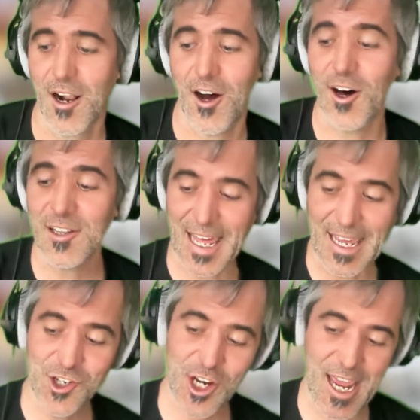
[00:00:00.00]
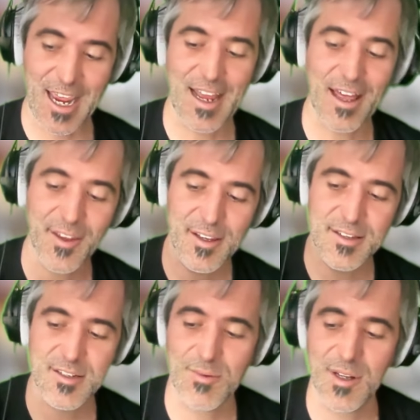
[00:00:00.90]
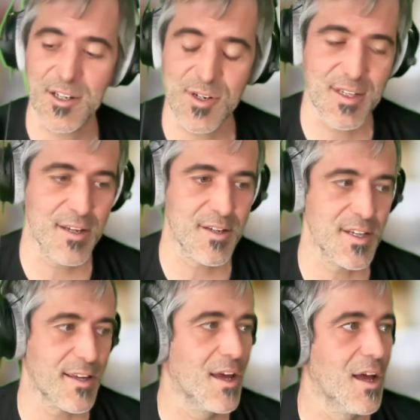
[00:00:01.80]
on LangChain. I think it's really interesting because like